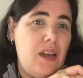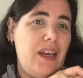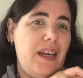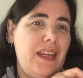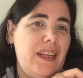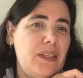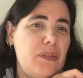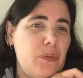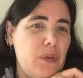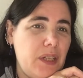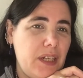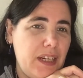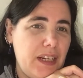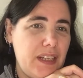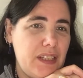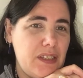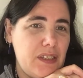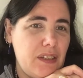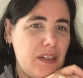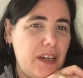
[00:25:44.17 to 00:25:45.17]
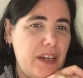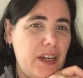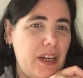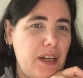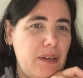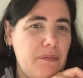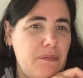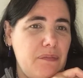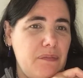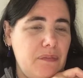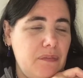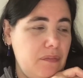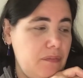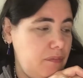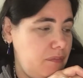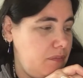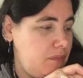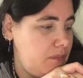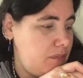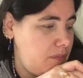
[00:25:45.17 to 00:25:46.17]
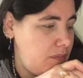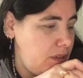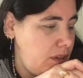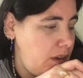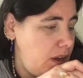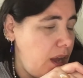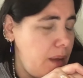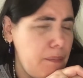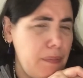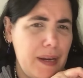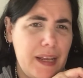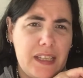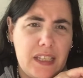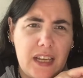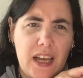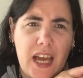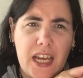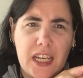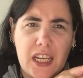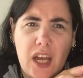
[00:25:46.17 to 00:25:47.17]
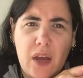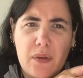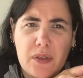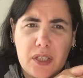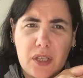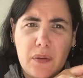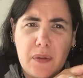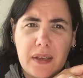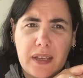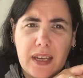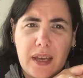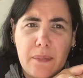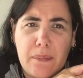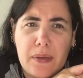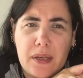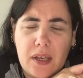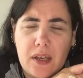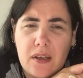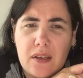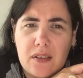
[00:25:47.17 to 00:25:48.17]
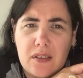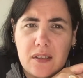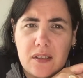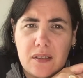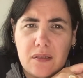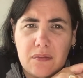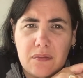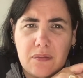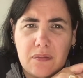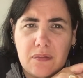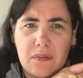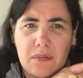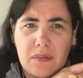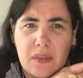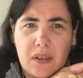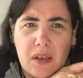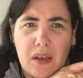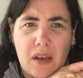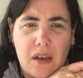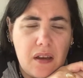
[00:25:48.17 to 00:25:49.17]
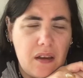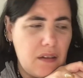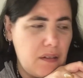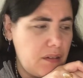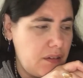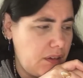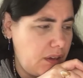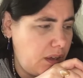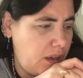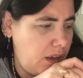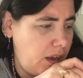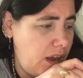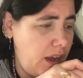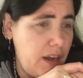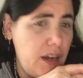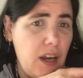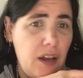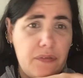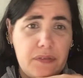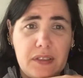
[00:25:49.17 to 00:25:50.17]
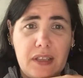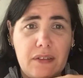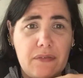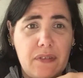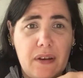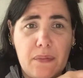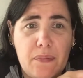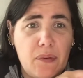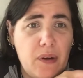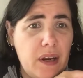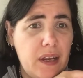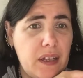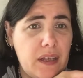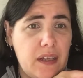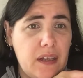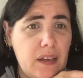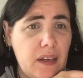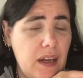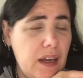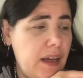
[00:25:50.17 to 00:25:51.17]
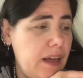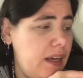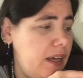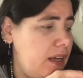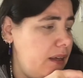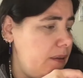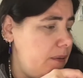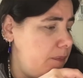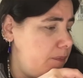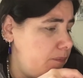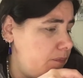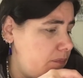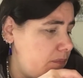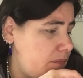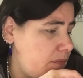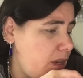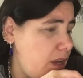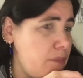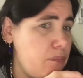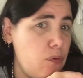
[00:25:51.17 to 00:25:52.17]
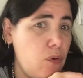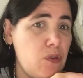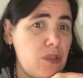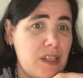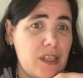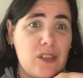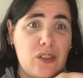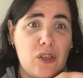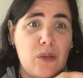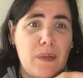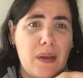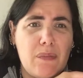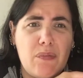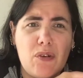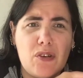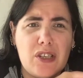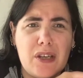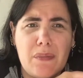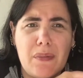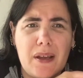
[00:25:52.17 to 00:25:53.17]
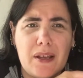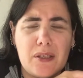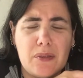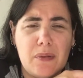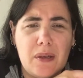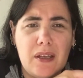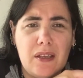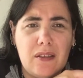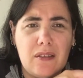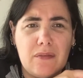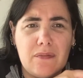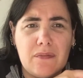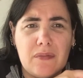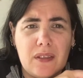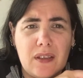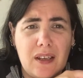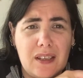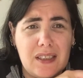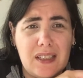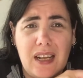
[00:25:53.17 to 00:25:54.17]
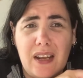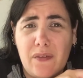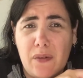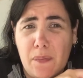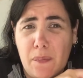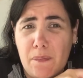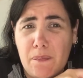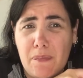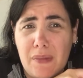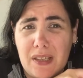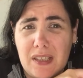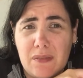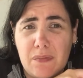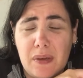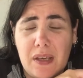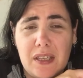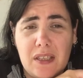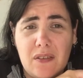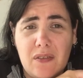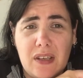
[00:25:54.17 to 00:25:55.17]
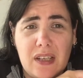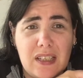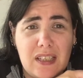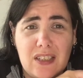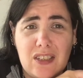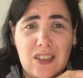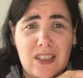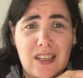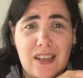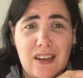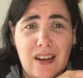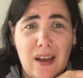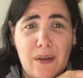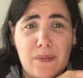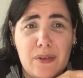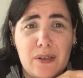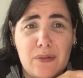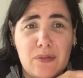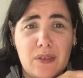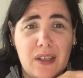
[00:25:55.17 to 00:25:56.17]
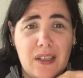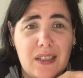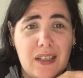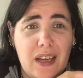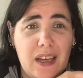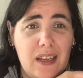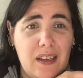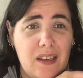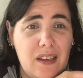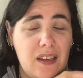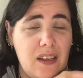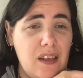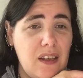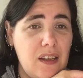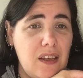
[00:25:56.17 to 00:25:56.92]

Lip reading: it is what it is. And I'm pleased I had a go at doing it because I loved that fabric. I brought it to make project bags with. I still have a massive piece of it because I just didn't know how much it was going to take.